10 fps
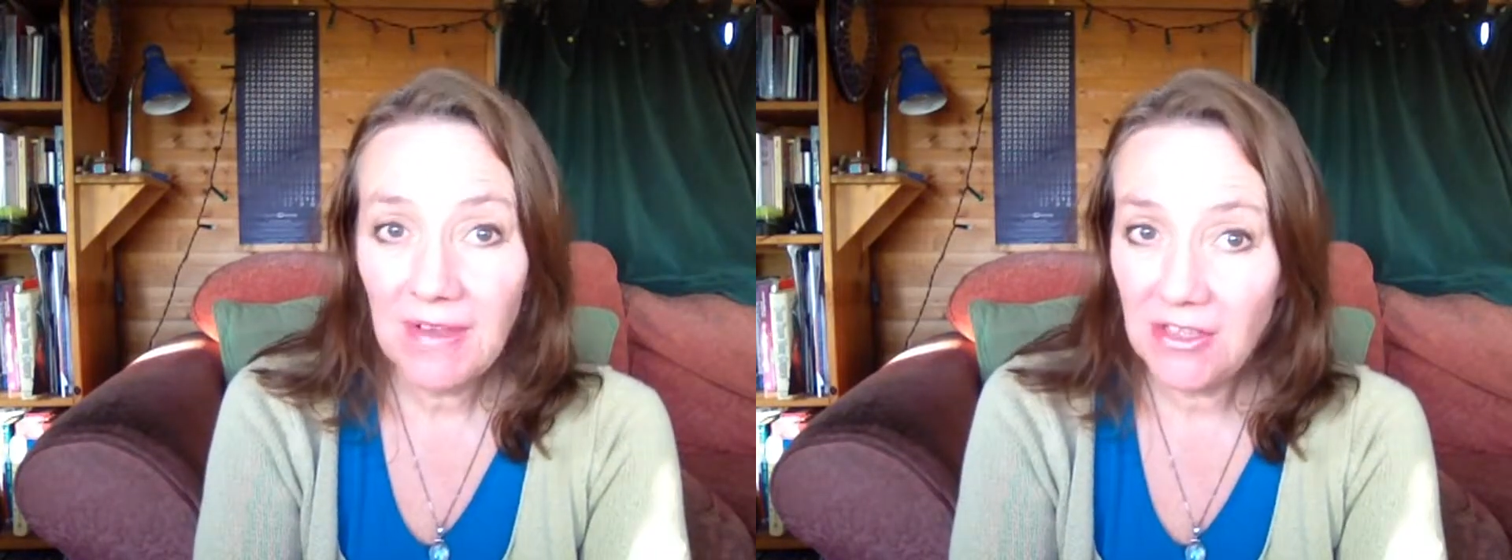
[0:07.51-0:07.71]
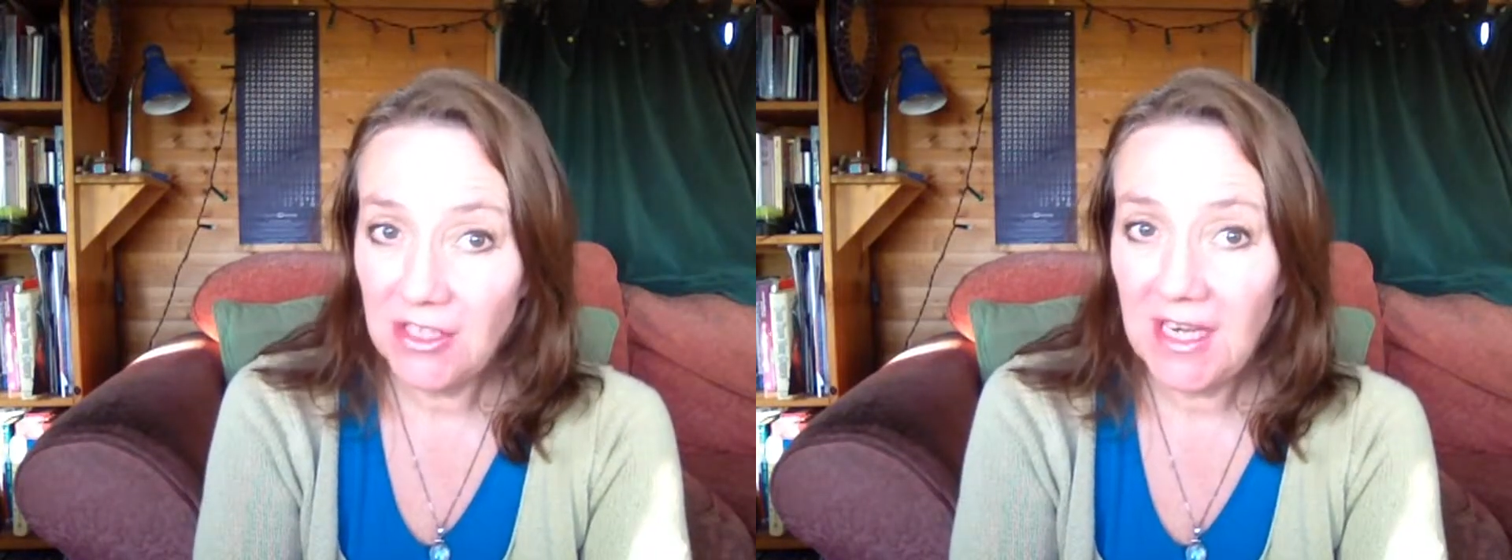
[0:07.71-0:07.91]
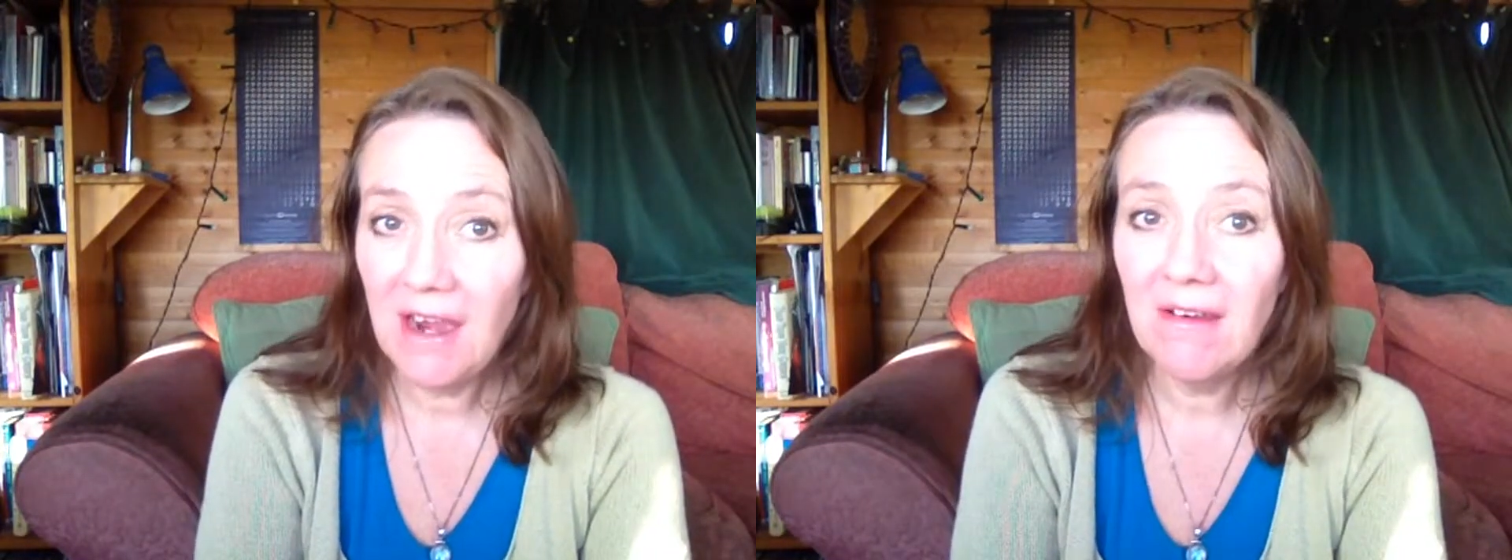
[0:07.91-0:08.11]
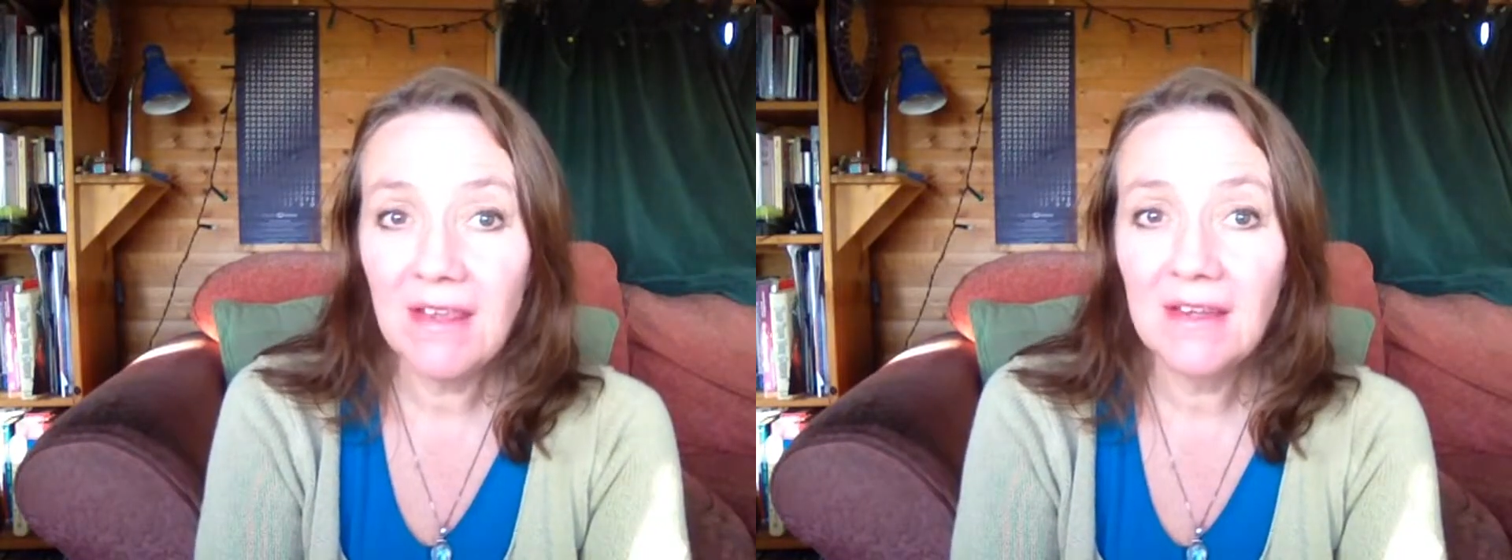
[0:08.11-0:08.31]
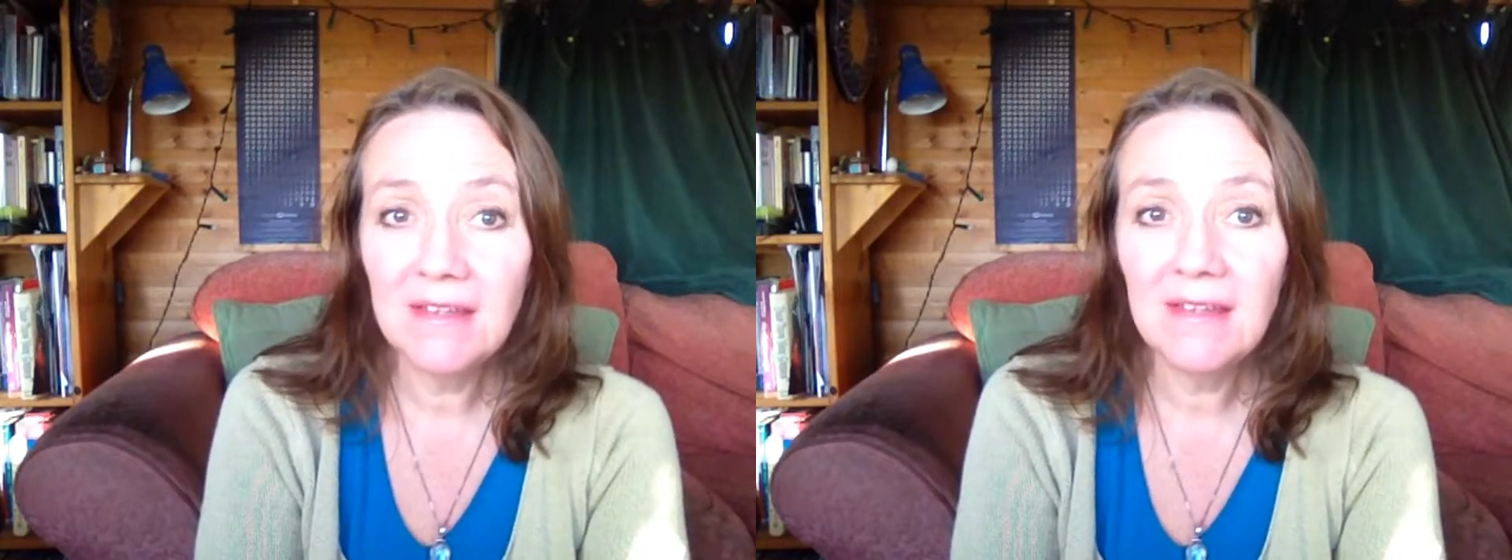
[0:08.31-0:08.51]

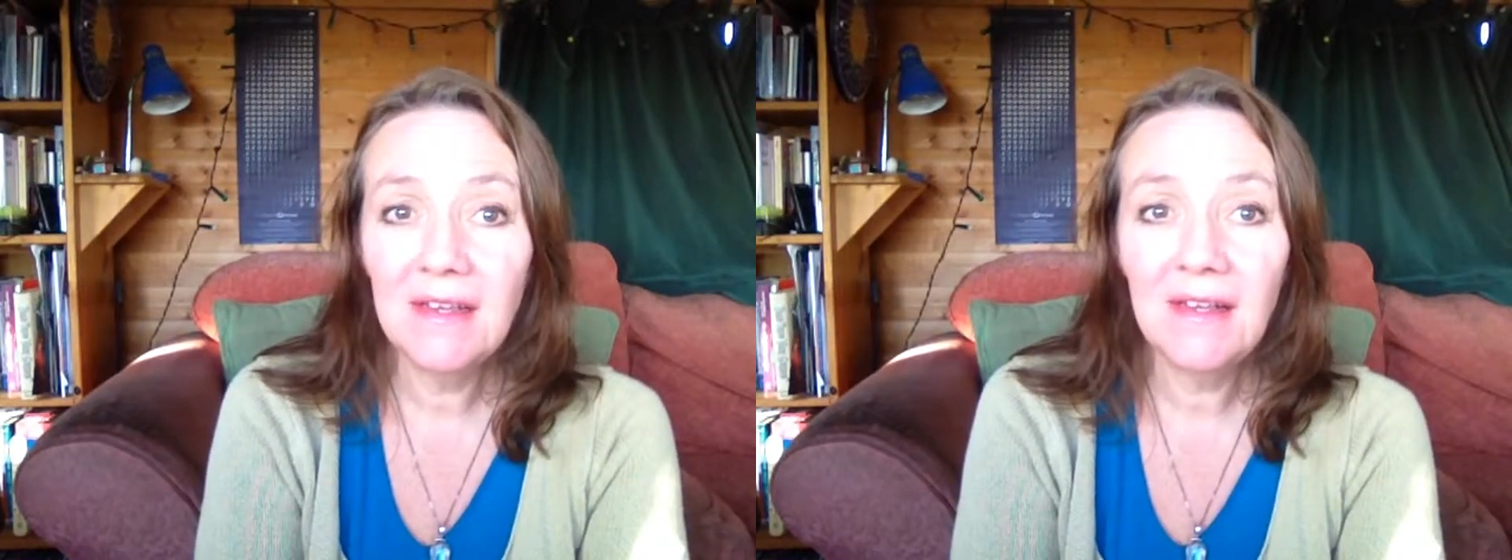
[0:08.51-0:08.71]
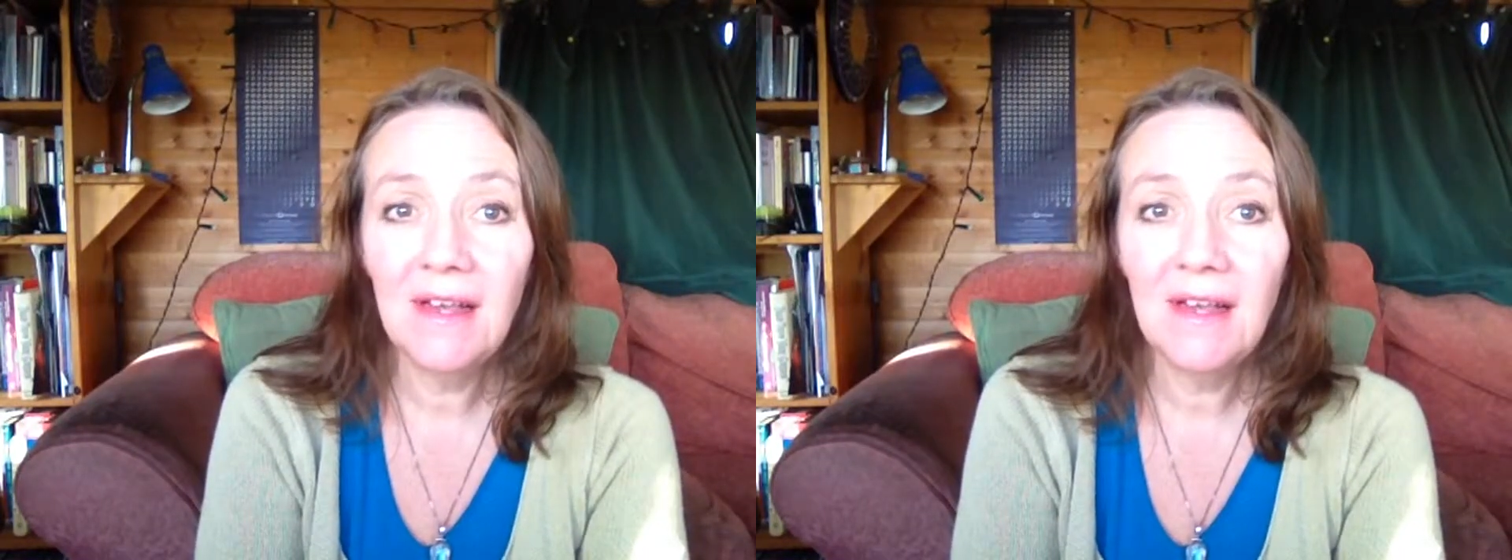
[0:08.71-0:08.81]
vegetarian